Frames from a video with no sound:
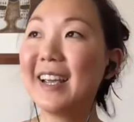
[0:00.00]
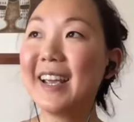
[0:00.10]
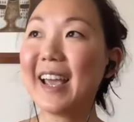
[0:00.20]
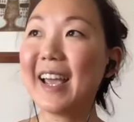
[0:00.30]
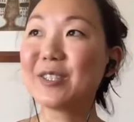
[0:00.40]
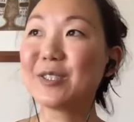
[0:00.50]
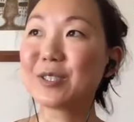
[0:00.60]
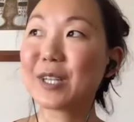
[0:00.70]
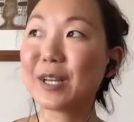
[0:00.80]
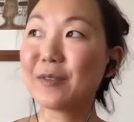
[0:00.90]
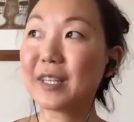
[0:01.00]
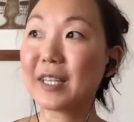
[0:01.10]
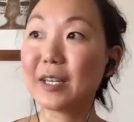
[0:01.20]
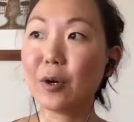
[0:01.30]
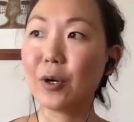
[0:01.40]
and just kind of
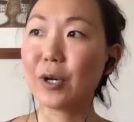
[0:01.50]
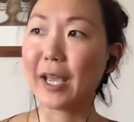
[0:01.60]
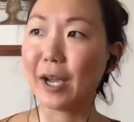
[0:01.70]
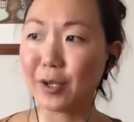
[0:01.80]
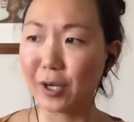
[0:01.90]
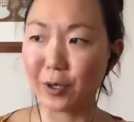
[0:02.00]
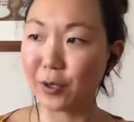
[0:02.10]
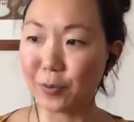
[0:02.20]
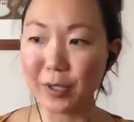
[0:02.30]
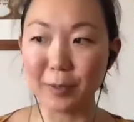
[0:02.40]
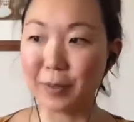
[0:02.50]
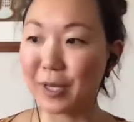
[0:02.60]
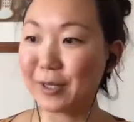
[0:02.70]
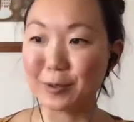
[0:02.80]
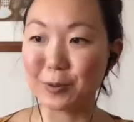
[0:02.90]
thinking, okay, I got to really play
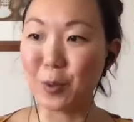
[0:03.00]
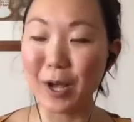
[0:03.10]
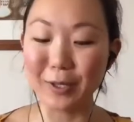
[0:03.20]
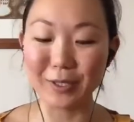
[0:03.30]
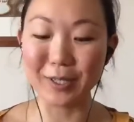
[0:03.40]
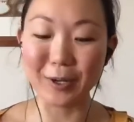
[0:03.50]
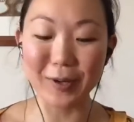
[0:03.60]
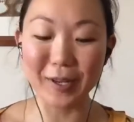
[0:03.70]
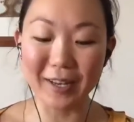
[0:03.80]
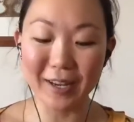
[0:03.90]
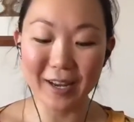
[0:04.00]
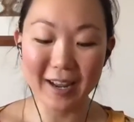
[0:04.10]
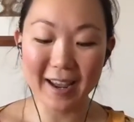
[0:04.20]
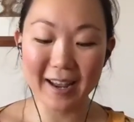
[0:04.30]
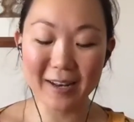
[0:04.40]
this well, and
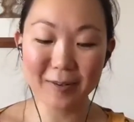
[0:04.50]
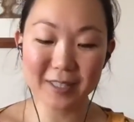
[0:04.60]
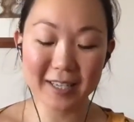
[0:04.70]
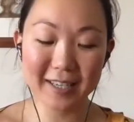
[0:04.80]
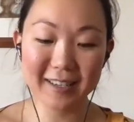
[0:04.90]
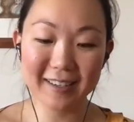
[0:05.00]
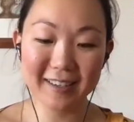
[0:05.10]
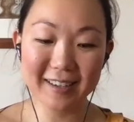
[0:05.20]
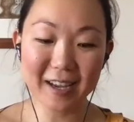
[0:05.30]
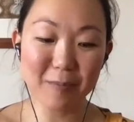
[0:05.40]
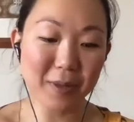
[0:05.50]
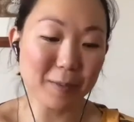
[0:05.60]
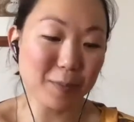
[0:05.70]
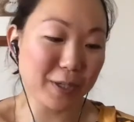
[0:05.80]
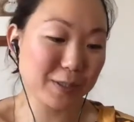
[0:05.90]
I was like, I played
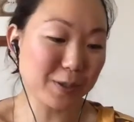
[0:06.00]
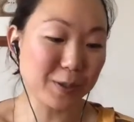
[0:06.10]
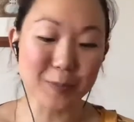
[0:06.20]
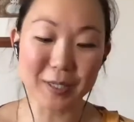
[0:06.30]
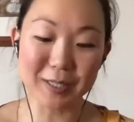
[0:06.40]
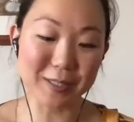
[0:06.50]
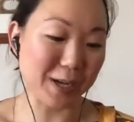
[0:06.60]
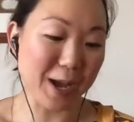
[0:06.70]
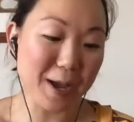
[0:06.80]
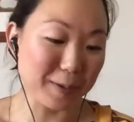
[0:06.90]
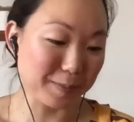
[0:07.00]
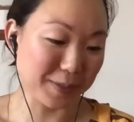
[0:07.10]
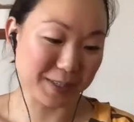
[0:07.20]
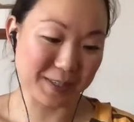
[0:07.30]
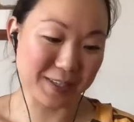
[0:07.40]
Body and Soul a million times,
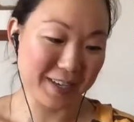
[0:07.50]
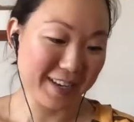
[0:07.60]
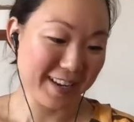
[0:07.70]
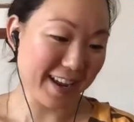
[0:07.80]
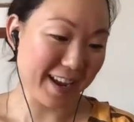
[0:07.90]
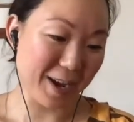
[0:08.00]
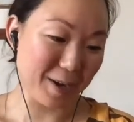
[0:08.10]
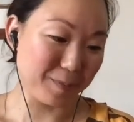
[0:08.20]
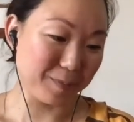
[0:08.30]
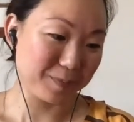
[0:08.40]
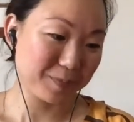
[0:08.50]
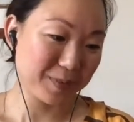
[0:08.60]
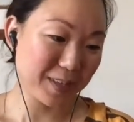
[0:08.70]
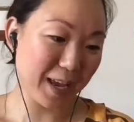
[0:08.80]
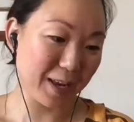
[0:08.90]
and
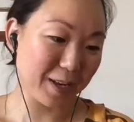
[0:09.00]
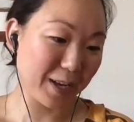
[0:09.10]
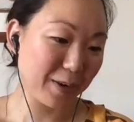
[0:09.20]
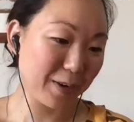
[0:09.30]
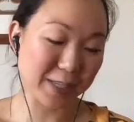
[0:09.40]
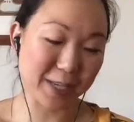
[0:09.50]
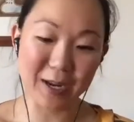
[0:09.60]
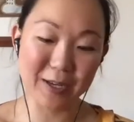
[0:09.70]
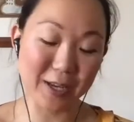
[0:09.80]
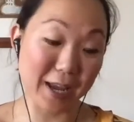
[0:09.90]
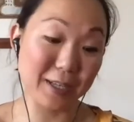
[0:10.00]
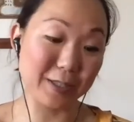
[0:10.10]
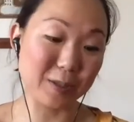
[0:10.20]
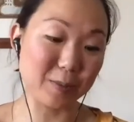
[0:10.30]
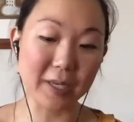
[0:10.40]
here's Kenny
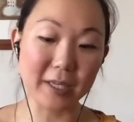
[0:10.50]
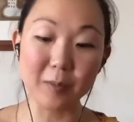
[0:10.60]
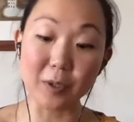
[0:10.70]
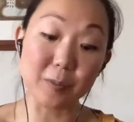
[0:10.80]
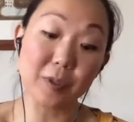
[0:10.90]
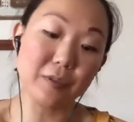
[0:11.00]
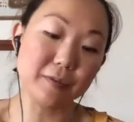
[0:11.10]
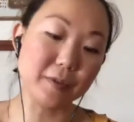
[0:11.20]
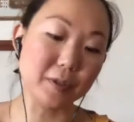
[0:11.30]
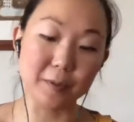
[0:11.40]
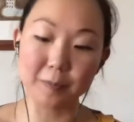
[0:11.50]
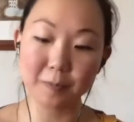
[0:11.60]
just playing the most beautiful